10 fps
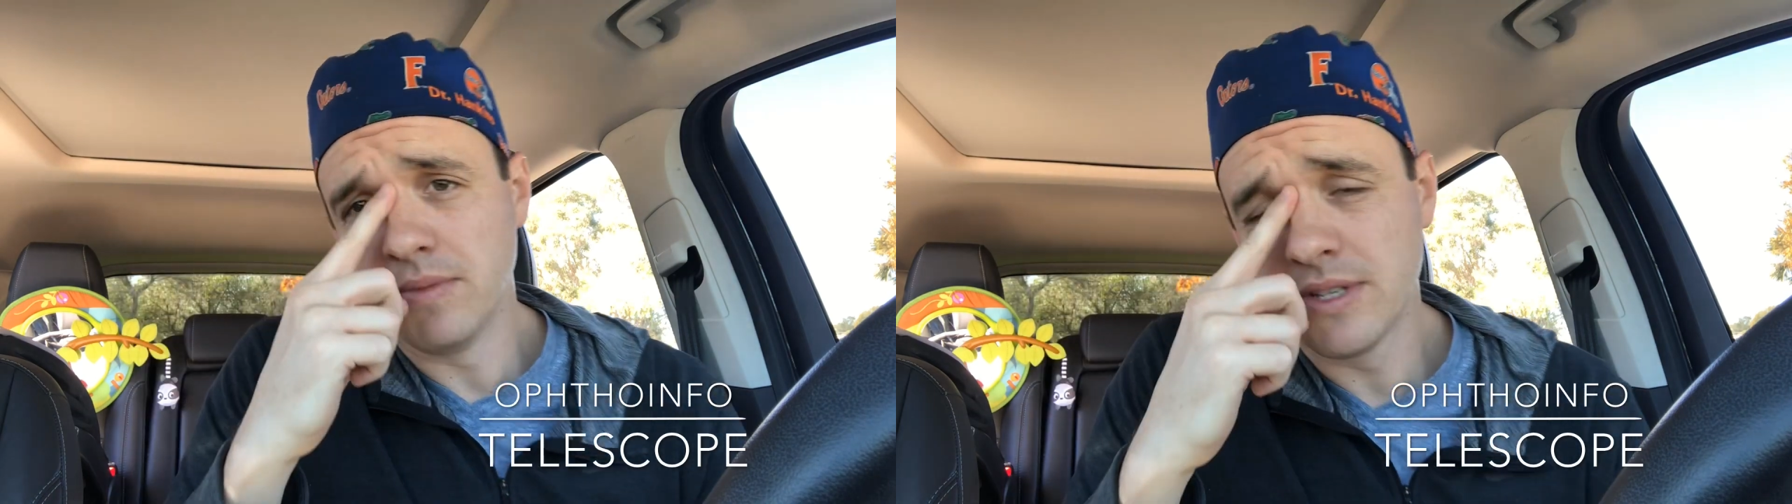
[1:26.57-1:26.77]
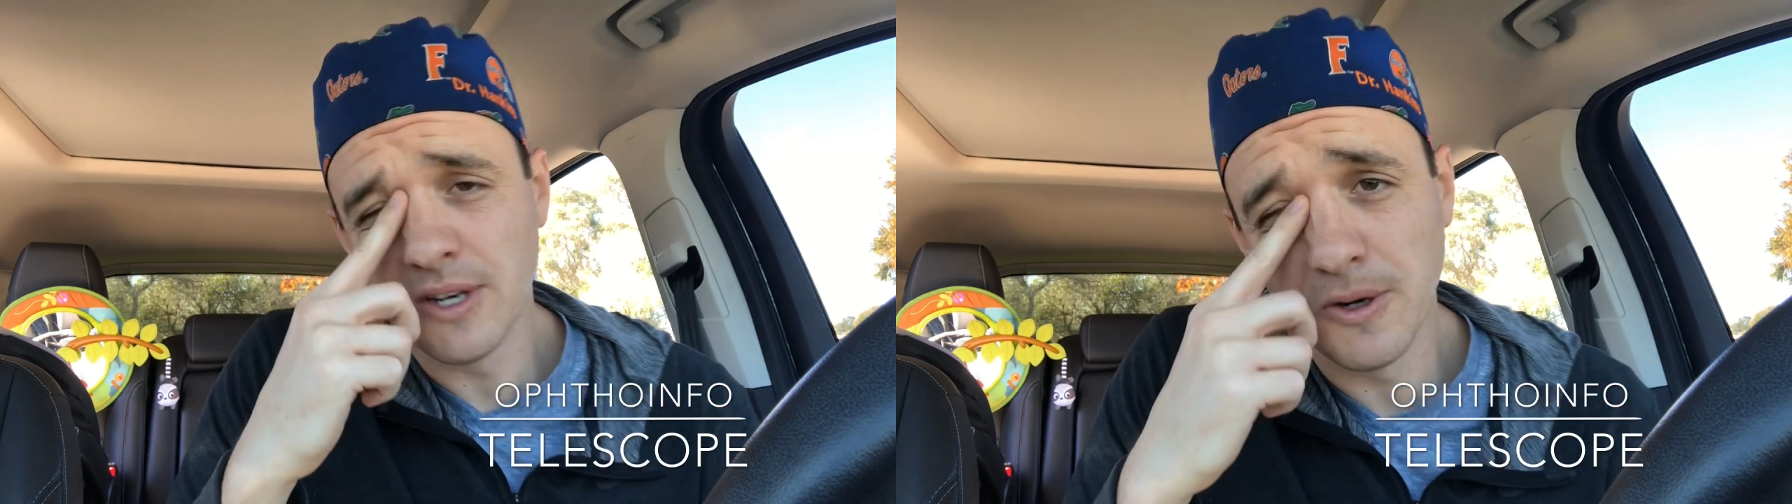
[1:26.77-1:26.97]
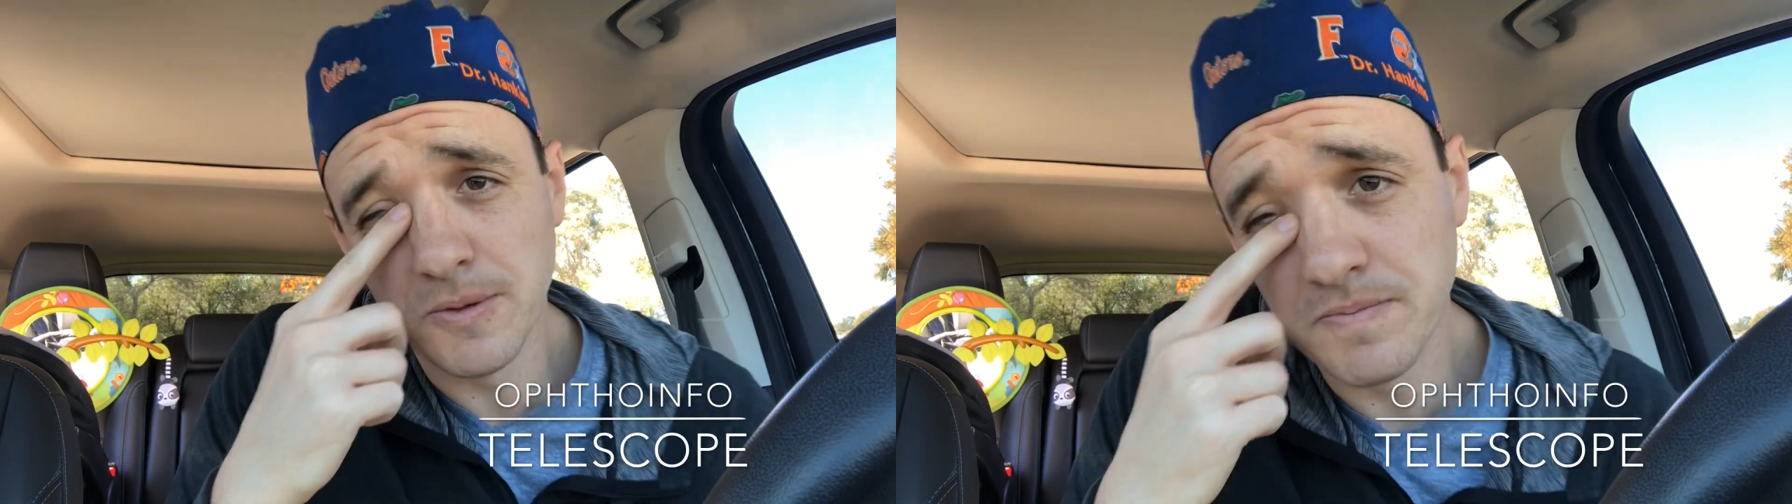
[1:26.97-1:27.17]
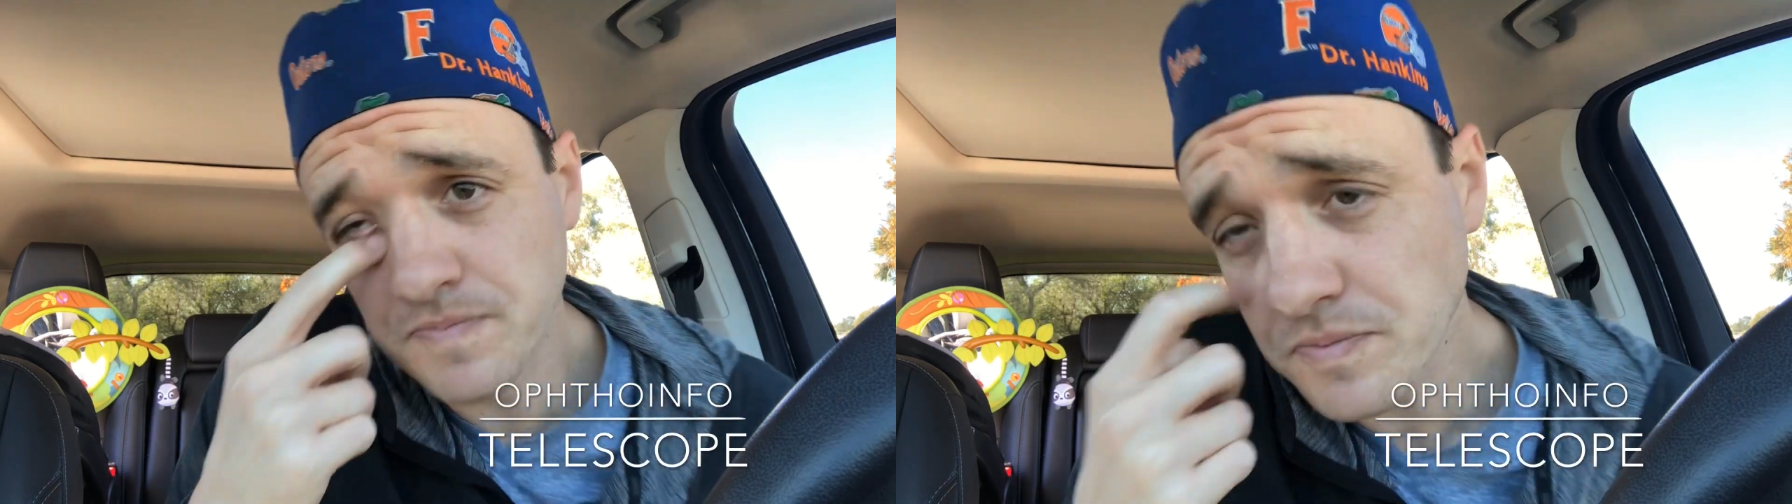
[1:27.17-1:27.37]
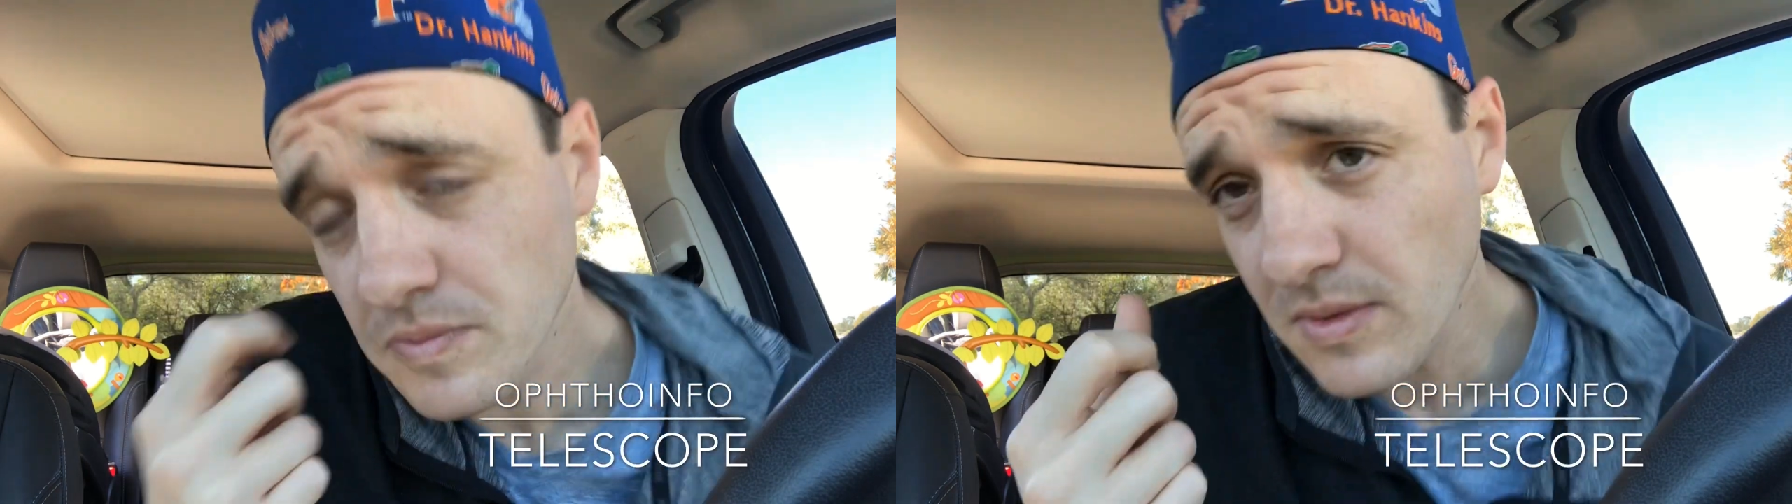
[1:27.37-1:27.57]
so
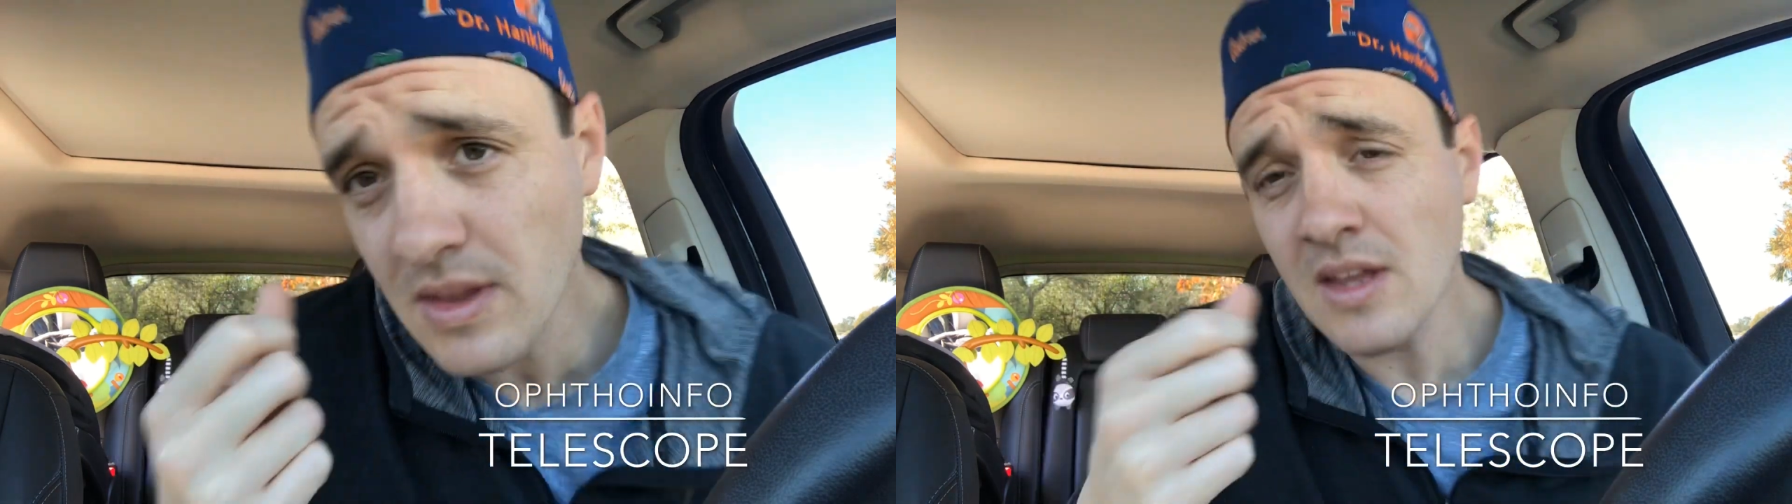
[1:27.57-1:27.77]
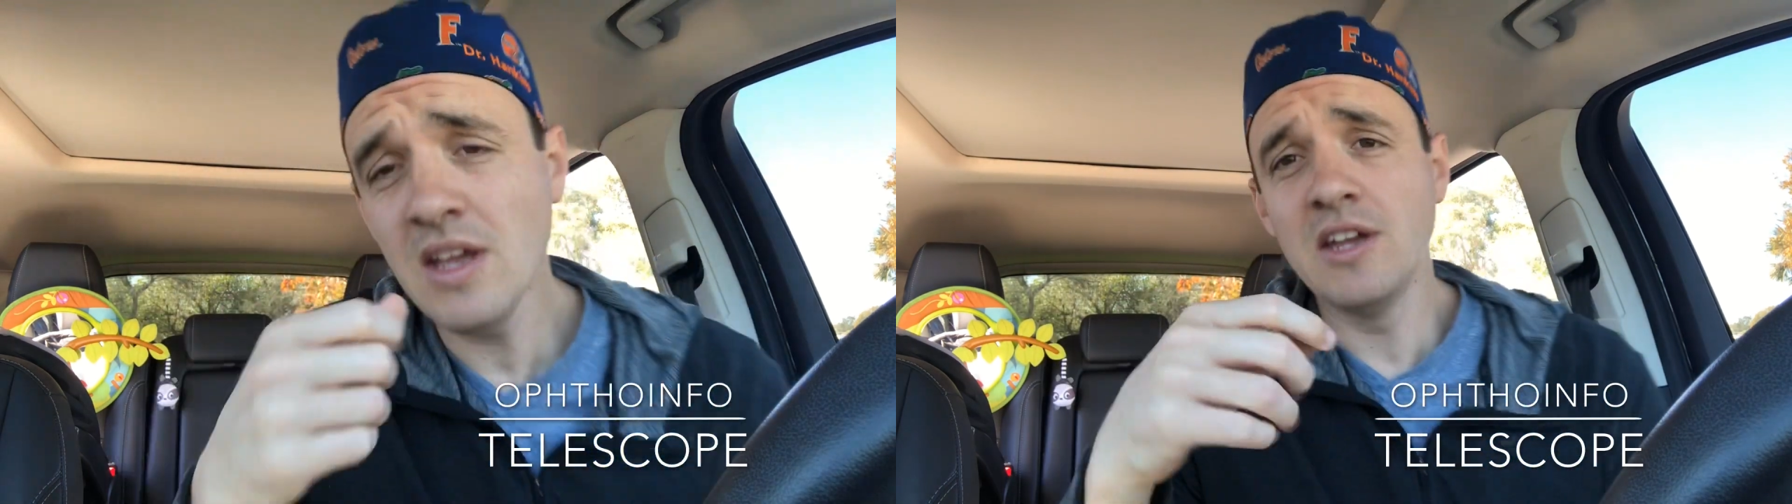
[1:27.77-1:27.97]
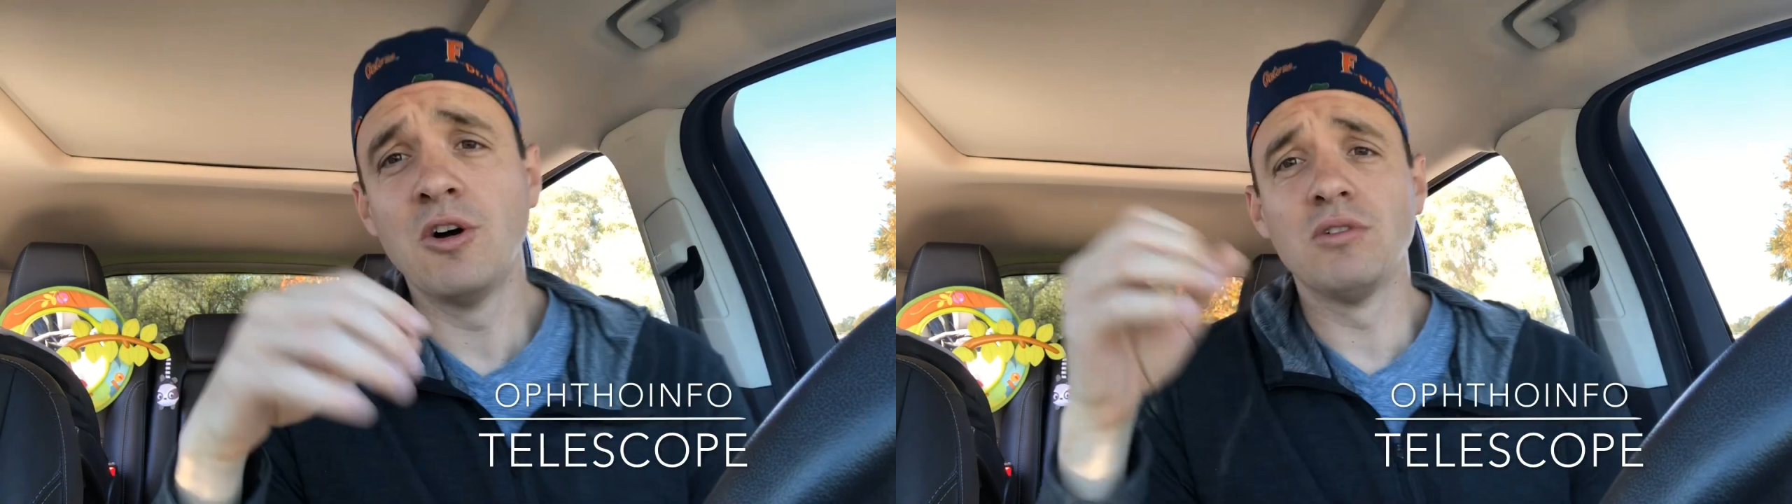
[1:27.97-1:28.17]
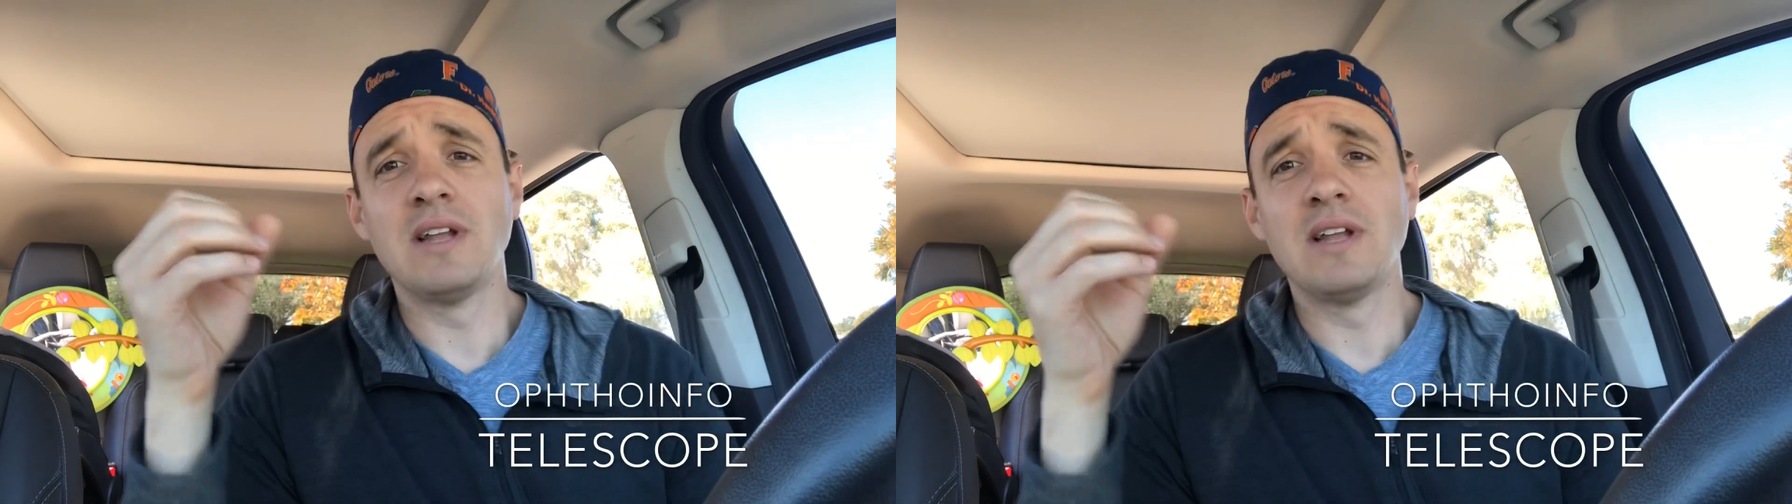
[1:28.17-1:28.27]
you know,